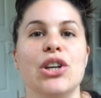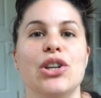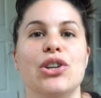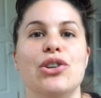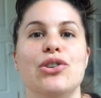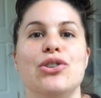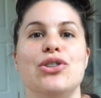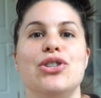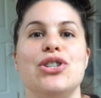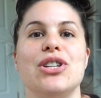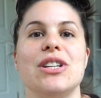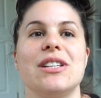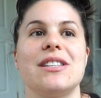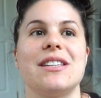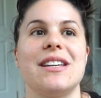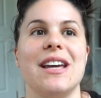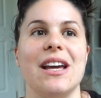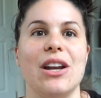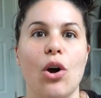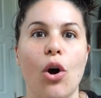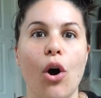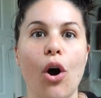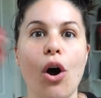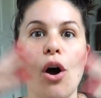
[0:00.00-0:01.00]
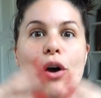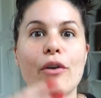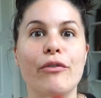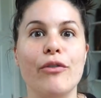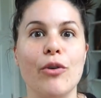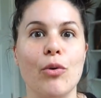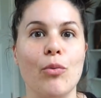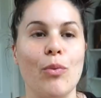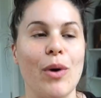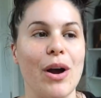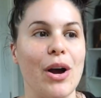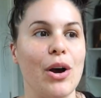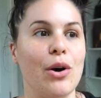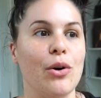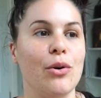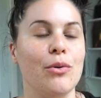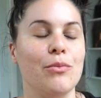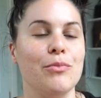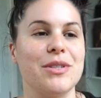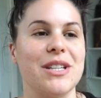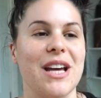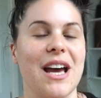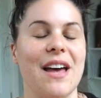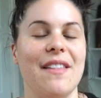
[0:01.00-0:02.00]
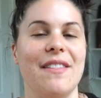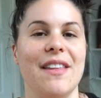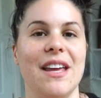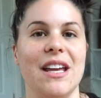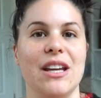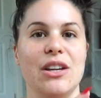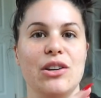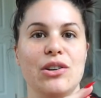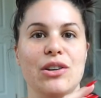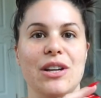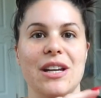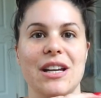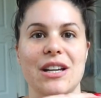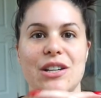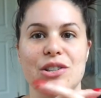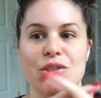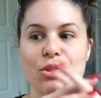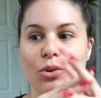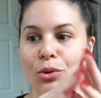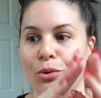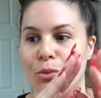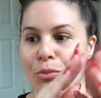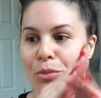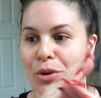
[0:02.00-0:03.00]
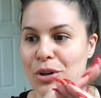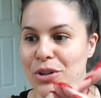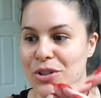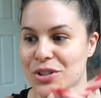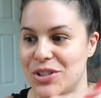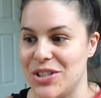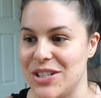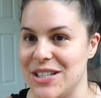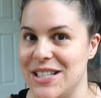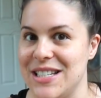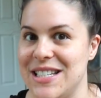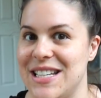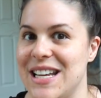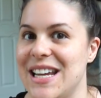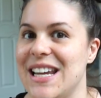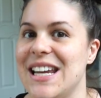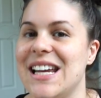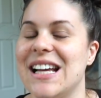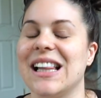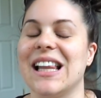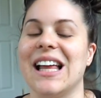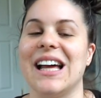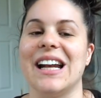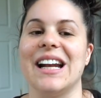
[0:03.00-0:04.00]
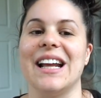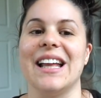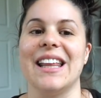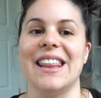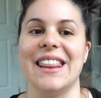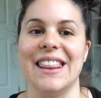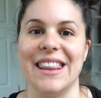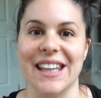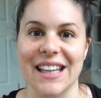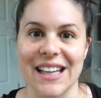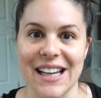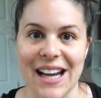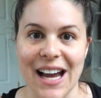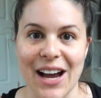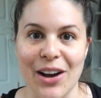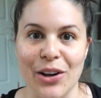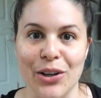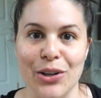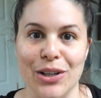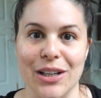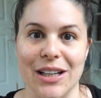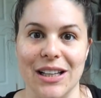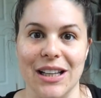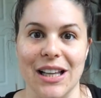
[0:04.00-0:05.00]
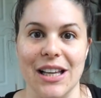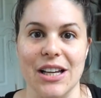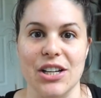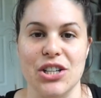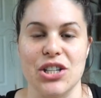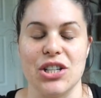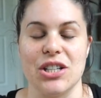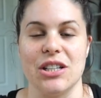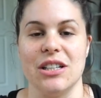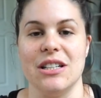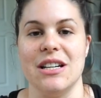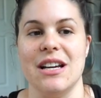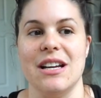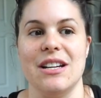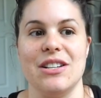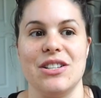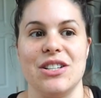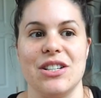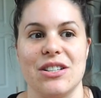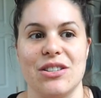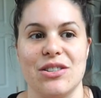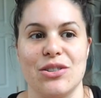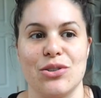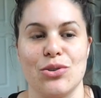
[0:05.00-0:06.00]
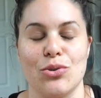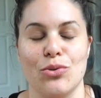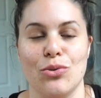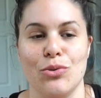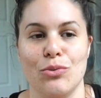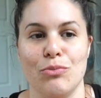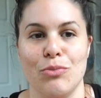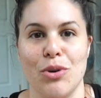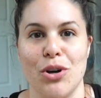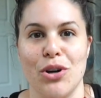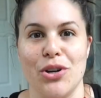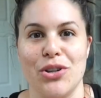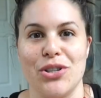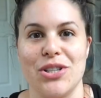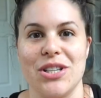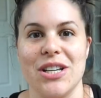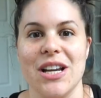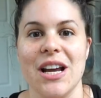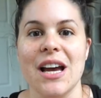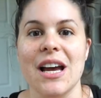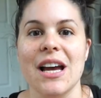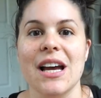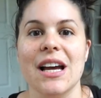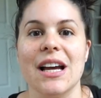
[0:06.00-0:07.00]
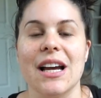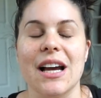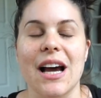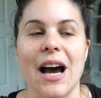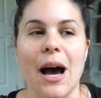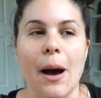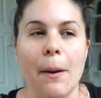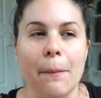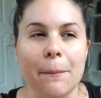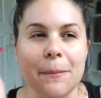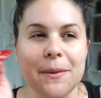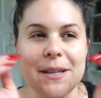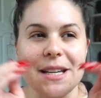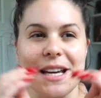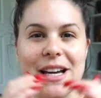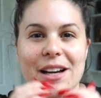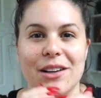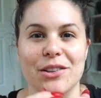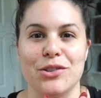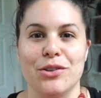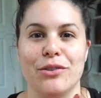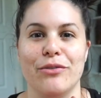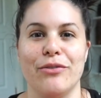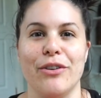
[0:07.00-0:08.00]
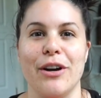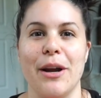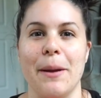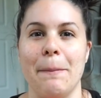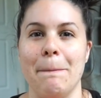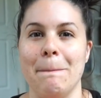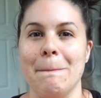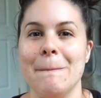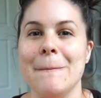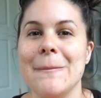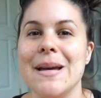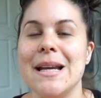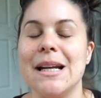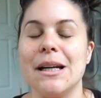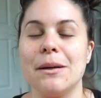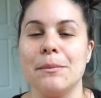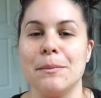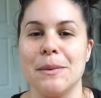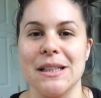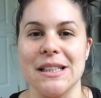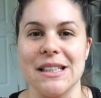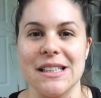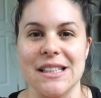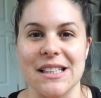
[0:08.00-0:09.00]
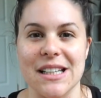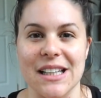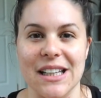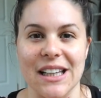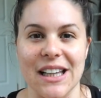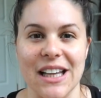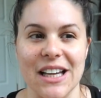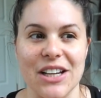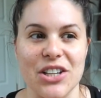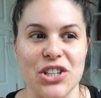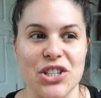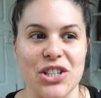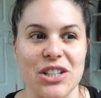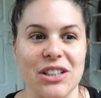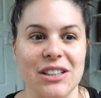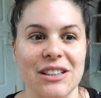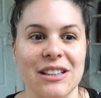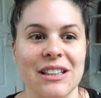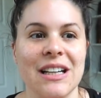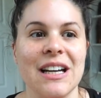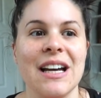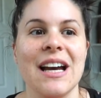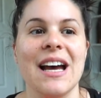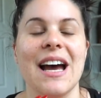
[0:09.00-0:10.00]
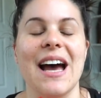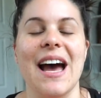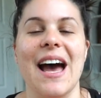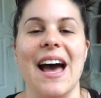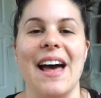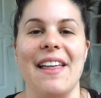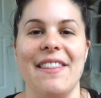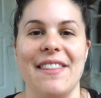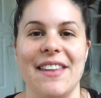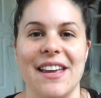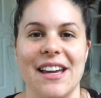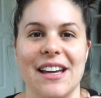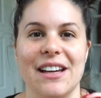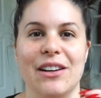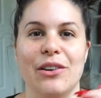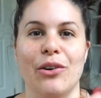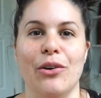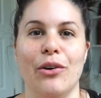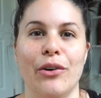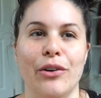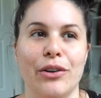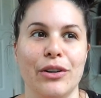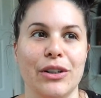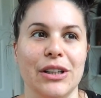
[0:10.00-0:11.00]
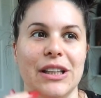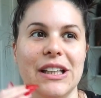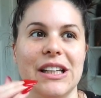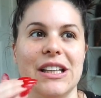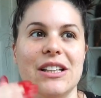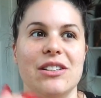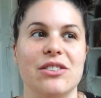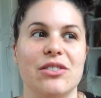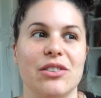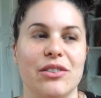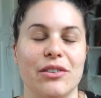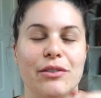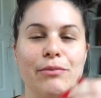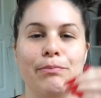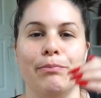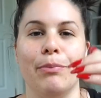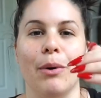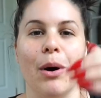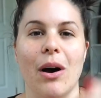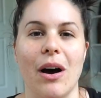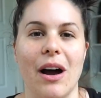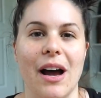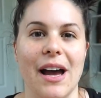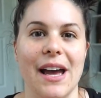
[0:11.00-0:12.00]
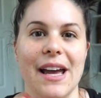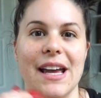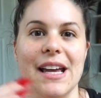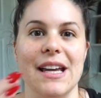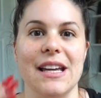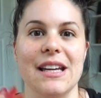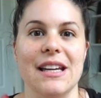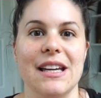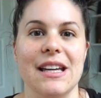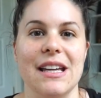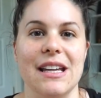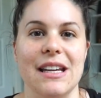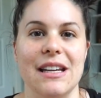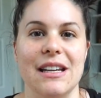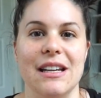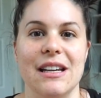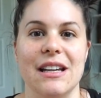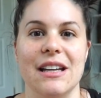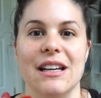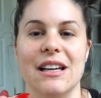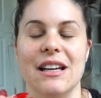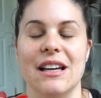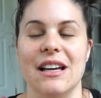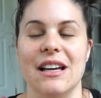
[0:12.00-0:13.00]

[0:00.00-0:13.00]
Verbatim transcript: you just get overwhelmed and then you need to almost declutter, thin out your collection, and just almost come down to a very minimalist collection, and then only sort of buy in